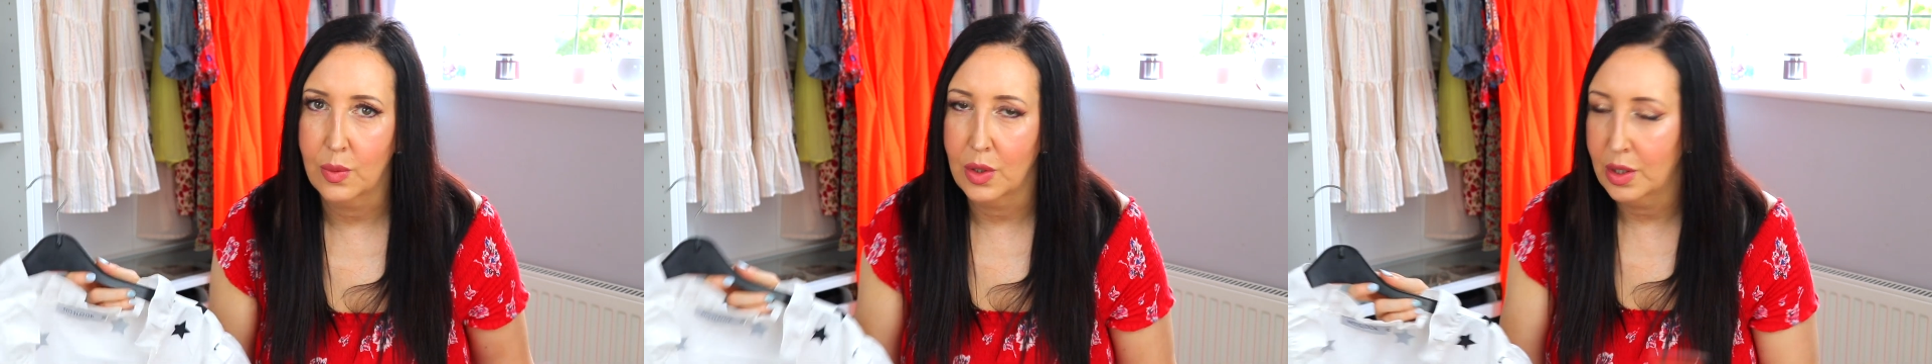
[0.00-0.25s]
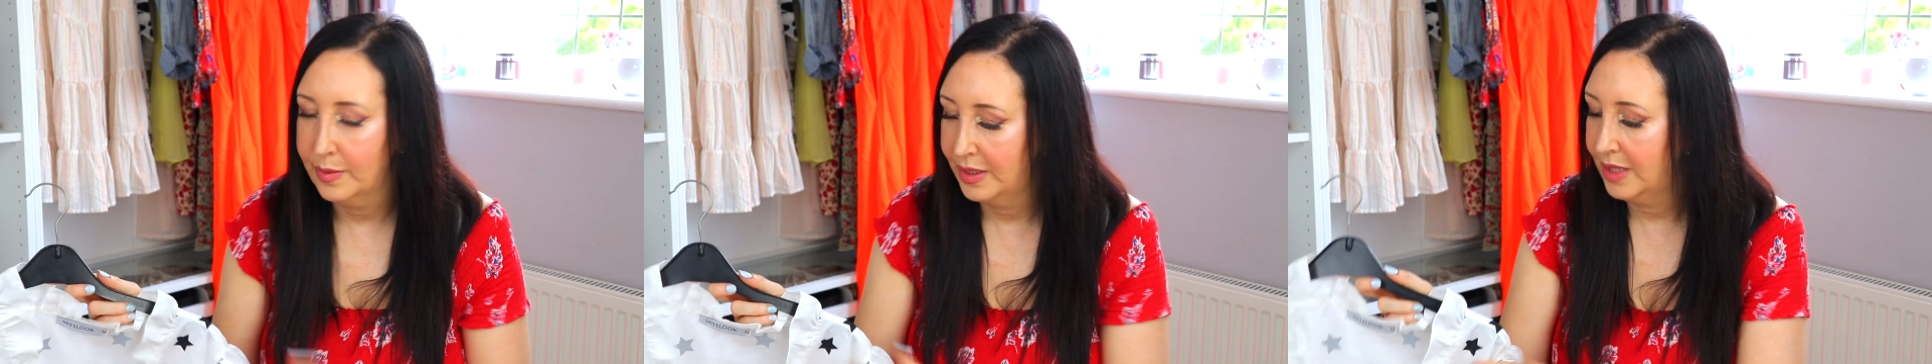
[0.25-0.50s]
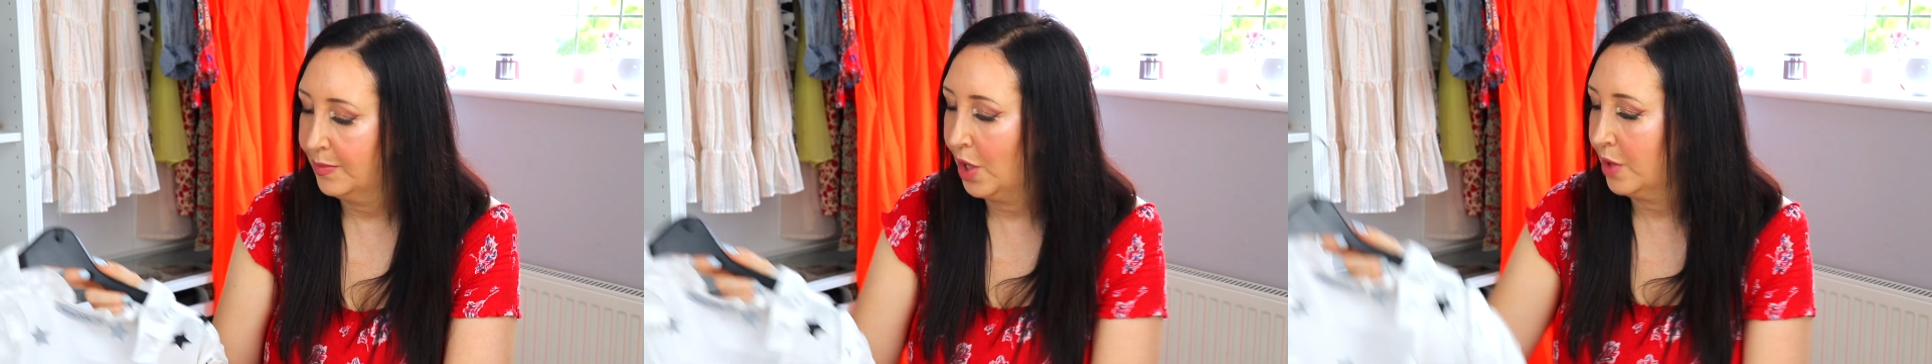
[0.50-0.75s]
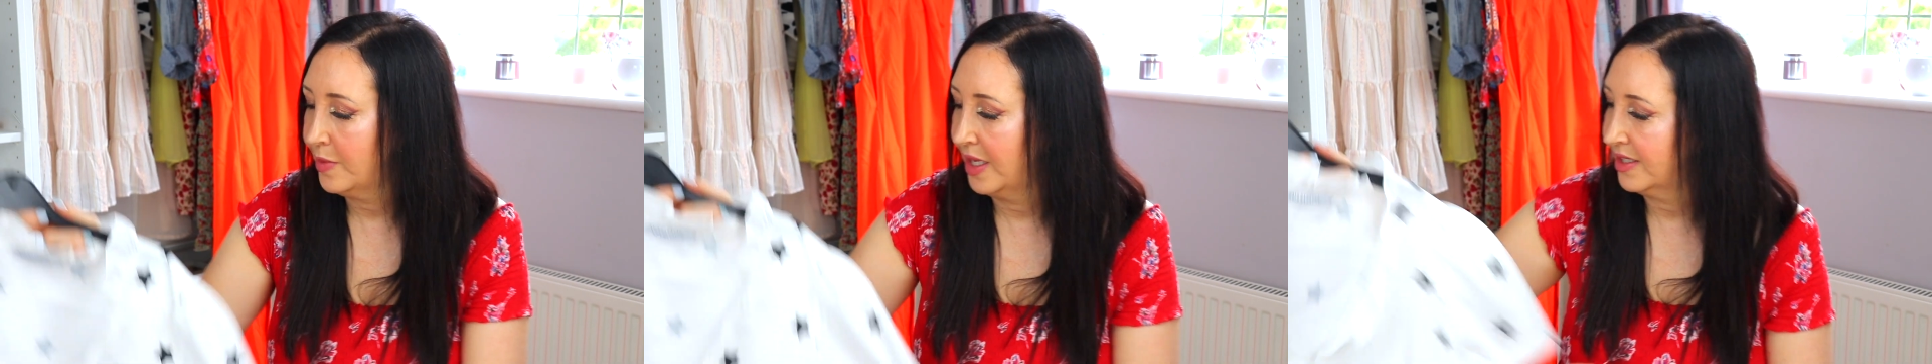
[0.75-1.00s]
warm at the
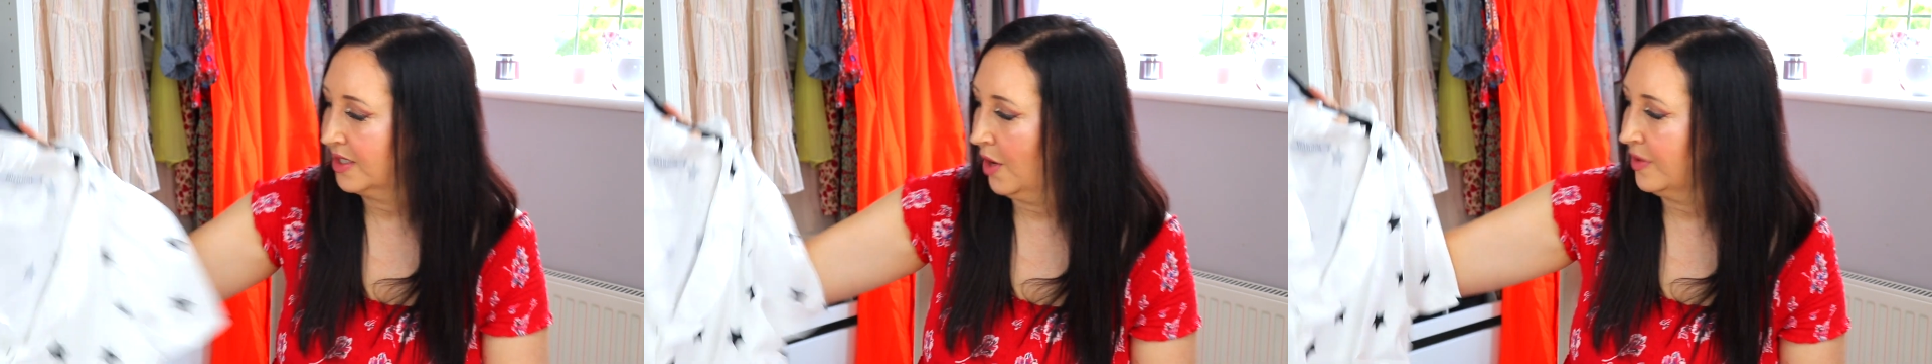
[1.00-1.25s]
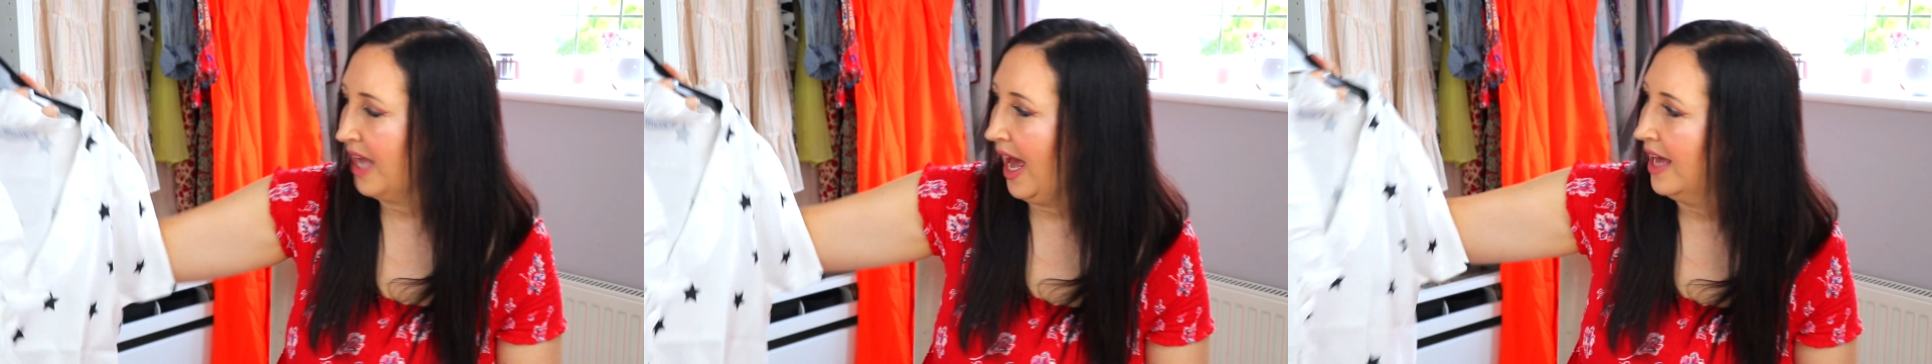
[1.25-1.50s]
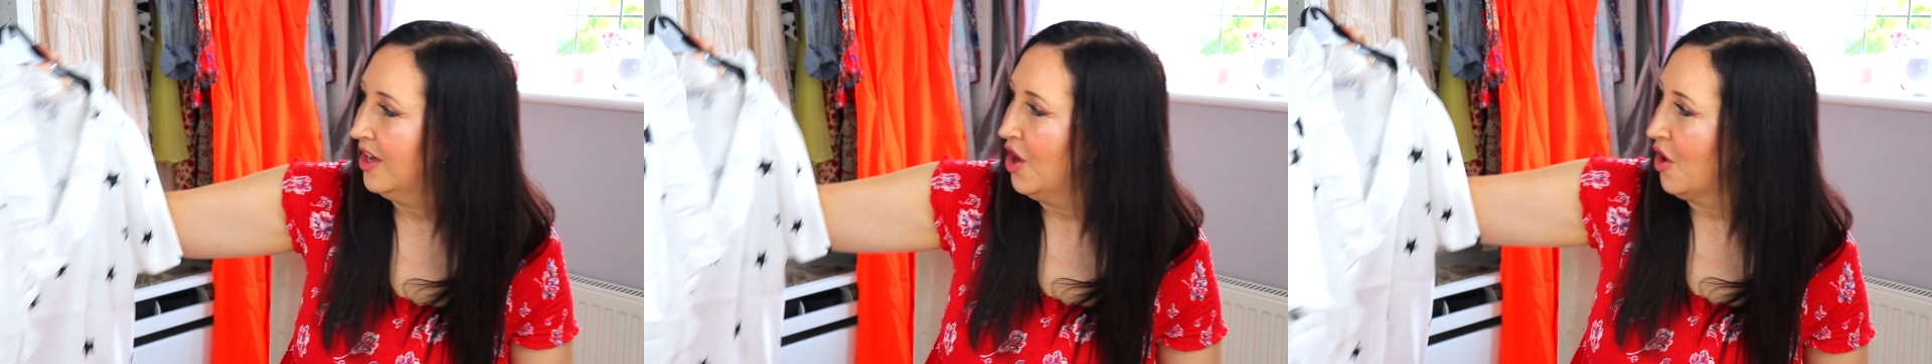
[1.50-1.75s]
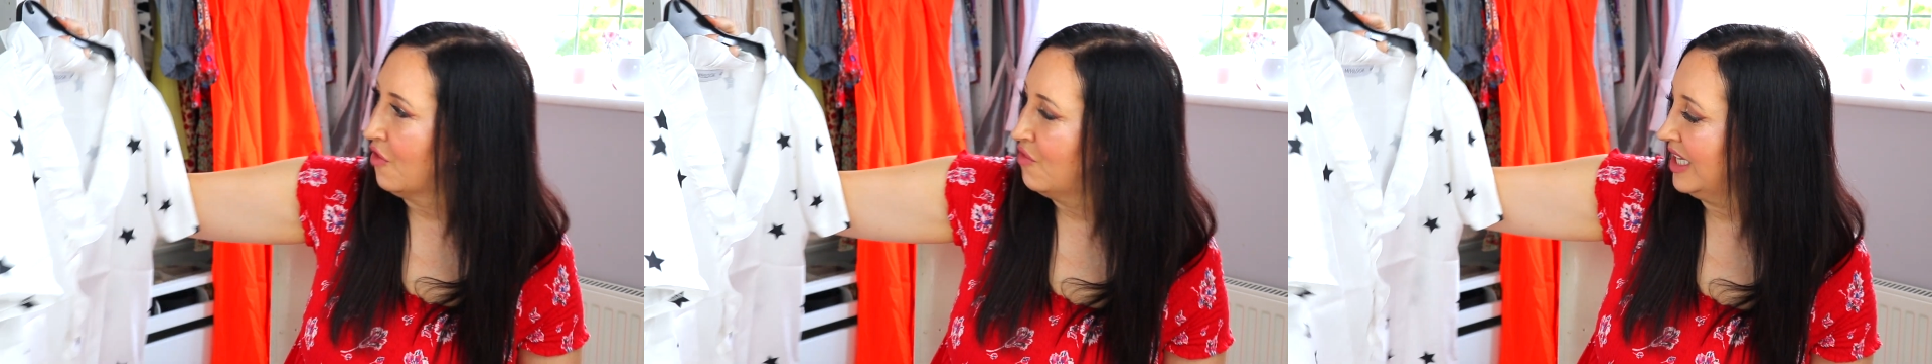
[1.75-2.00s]
moment. So yeah,
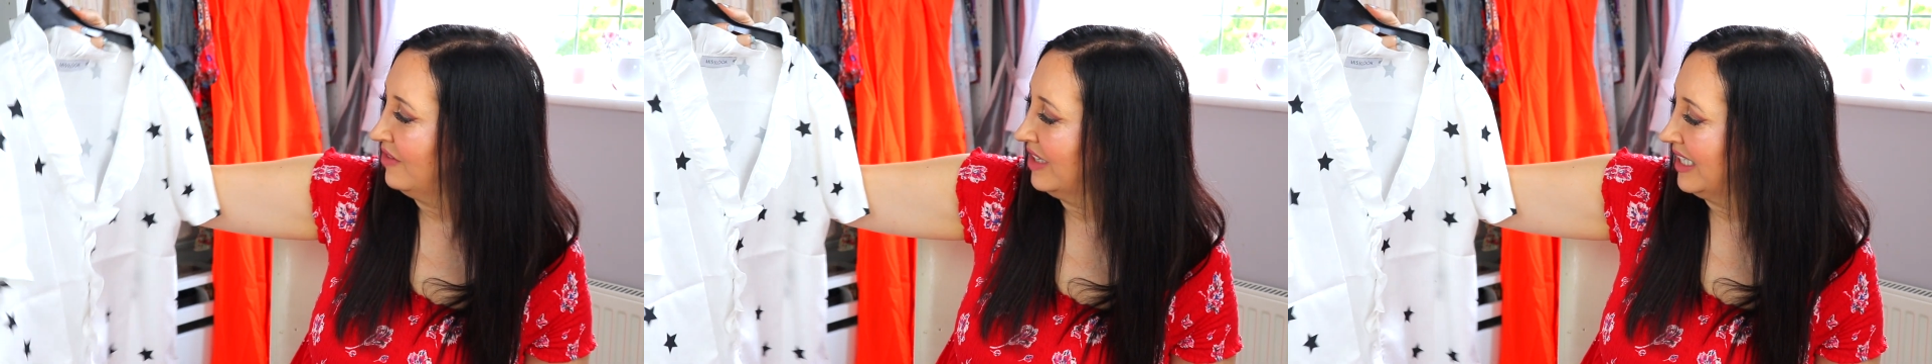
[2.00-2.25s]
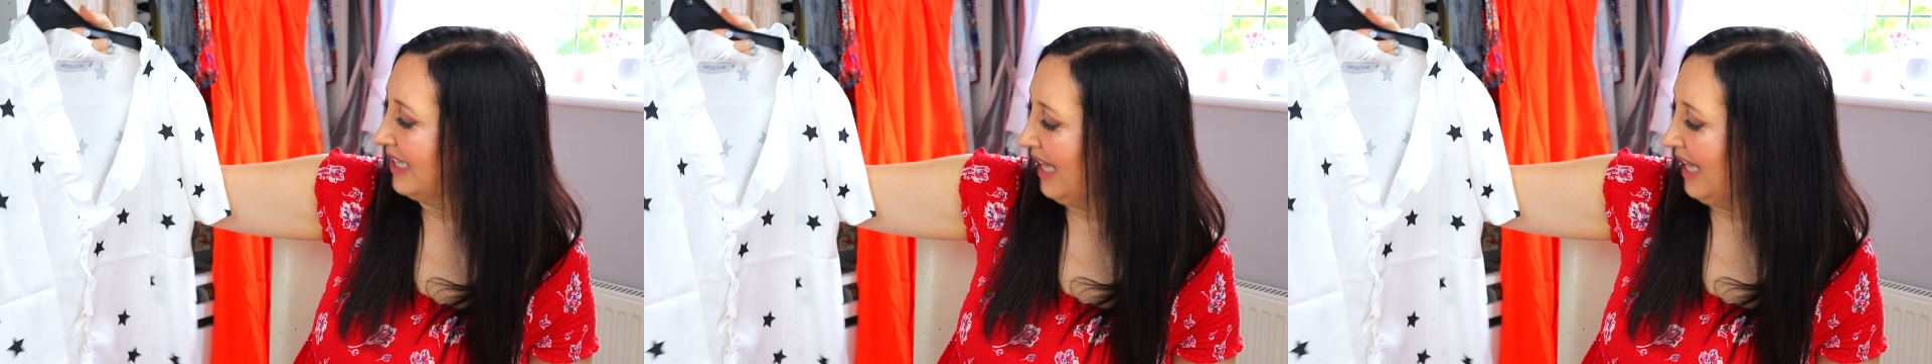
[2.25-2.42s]
really, really